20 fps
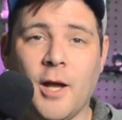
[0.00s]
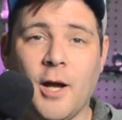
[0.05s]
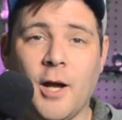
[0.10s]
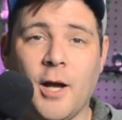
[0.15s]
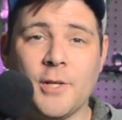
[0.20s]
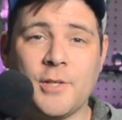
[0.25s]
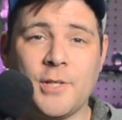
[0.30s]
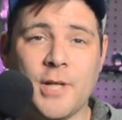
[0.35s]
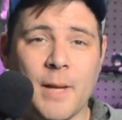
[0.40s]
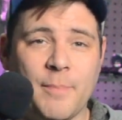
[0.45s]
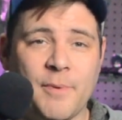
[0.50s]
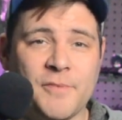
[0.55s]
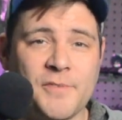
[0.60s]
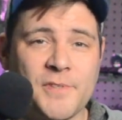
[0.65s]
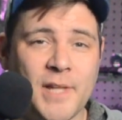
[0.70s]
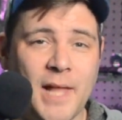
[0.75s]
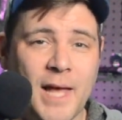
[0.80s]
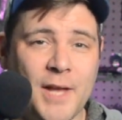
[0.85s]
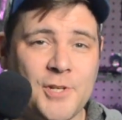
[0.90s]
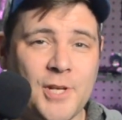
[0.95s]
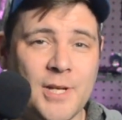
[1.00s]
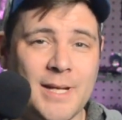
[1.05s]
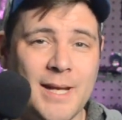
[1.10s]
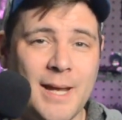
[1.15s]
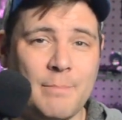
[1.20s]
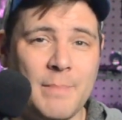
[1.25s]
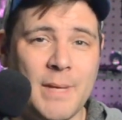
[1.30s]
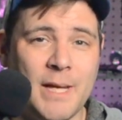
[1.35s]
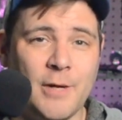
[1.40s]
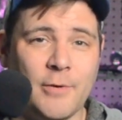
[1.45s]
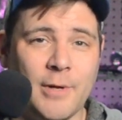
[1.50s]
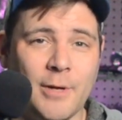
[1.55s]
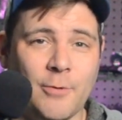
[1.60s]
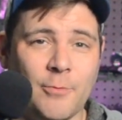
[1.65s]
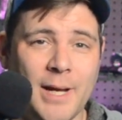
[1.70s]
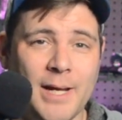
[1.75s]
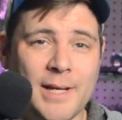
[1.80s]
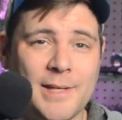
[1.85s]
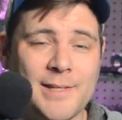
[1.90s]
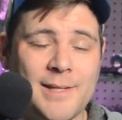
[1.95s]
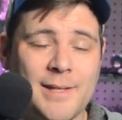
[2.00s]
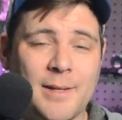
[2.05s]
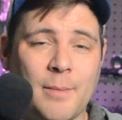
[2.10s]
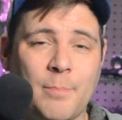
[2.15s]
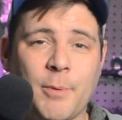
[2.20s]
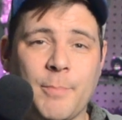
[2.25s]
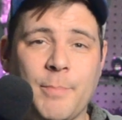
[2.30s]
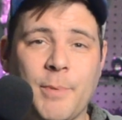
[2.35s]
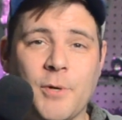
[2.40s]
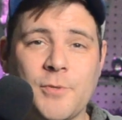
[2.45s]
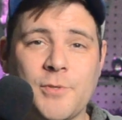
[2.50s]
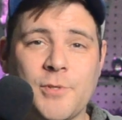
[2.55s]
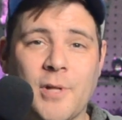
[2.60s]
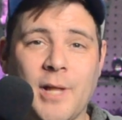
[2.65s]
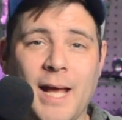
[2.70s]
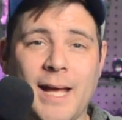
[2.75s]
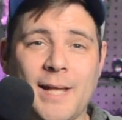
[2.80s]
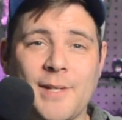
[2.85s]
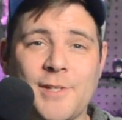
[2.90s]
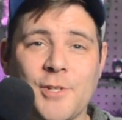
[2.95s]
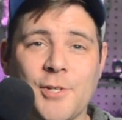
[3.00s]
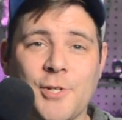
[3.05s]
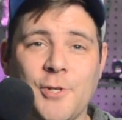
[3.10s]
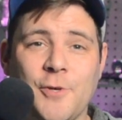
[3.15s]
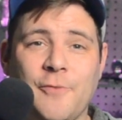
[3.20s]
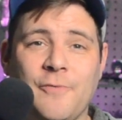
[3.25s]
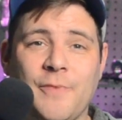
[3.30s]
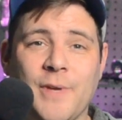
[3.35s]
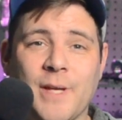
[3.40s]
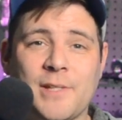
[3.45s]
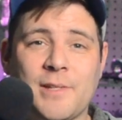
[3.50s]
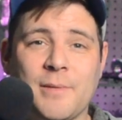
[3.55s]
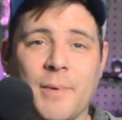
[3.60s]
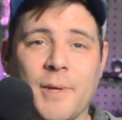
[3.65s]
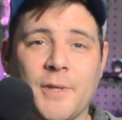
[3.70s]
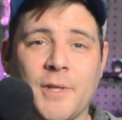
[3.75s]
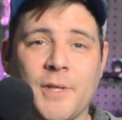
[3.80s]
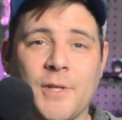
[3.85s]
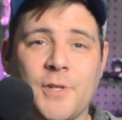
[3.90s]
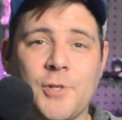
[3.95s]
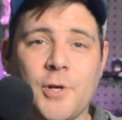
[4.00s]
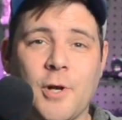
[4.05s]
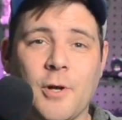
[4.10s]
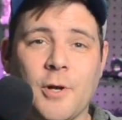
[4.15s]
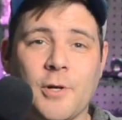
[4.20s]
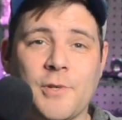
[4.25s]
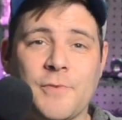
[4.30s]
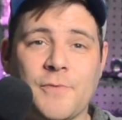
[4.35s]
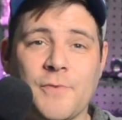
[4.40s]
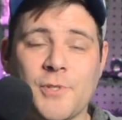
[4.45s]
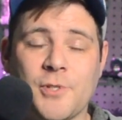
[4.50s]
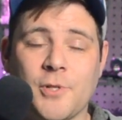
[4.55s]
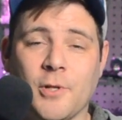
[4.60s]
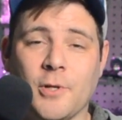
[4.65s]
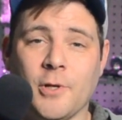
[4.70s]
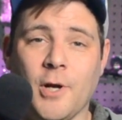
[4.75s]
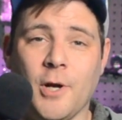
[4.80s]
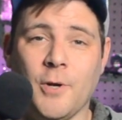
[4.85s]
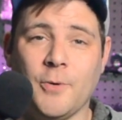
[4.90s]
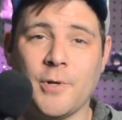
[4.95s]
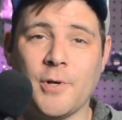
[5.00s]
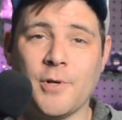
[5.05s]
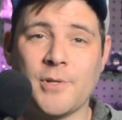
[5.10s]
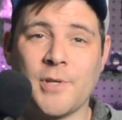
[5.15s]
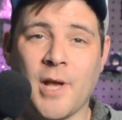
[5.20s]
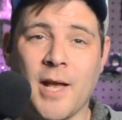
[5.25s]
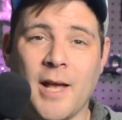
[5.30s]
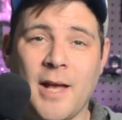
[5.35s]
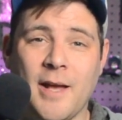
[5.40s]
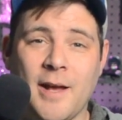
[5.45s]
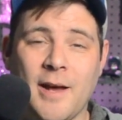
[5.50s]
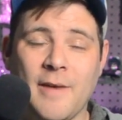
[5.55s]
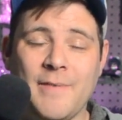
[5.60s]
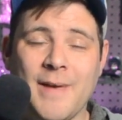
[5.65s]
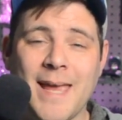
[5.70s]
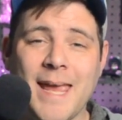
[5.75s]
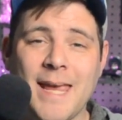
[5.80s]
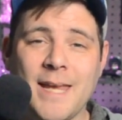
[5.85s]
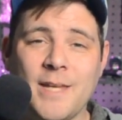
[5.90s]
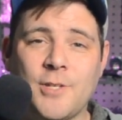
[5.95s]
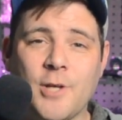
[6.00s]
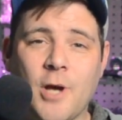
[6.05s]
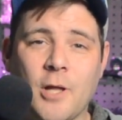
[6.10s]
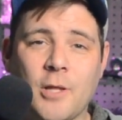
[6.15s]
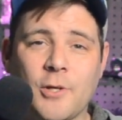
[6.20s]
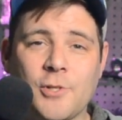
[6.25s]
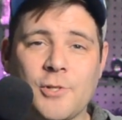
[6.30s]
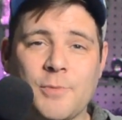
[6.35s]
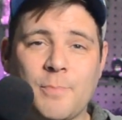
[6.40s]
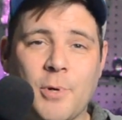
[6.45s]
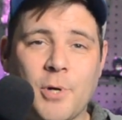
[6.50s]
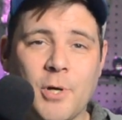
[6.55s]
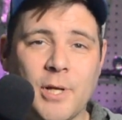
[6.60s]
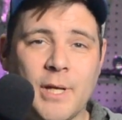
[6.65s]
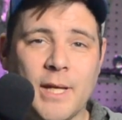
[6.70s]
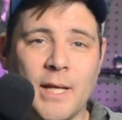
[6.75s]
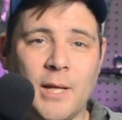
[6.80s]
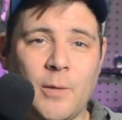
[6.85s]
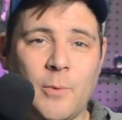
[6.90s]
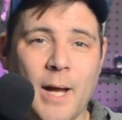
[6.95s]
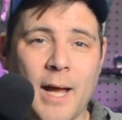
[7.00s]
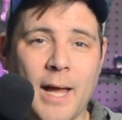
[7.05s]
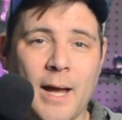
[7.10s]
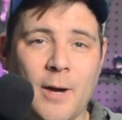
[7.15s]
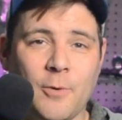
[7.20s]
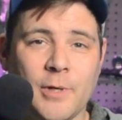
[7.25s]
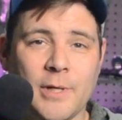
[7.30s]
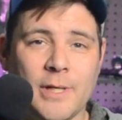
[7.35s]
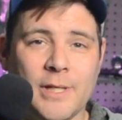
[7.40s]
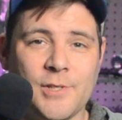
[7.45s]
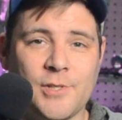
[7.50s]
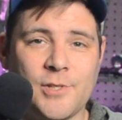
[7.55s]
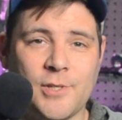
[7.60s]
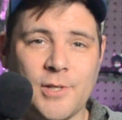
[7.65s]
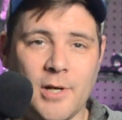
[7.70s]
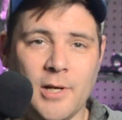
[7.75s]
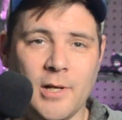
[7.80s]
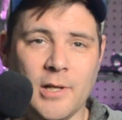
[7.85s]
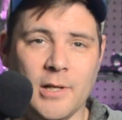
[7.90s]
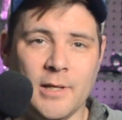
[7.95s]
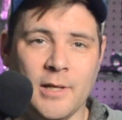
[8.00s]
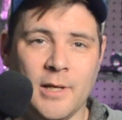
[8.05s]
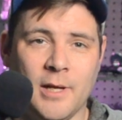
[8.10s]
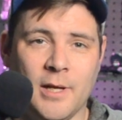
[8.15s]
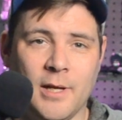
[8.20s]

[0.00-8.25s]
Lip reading: On top of slashing net metering rates, the proposal adds a new fixed monthly charge for solar owners of $8 per kilowatt hour installed.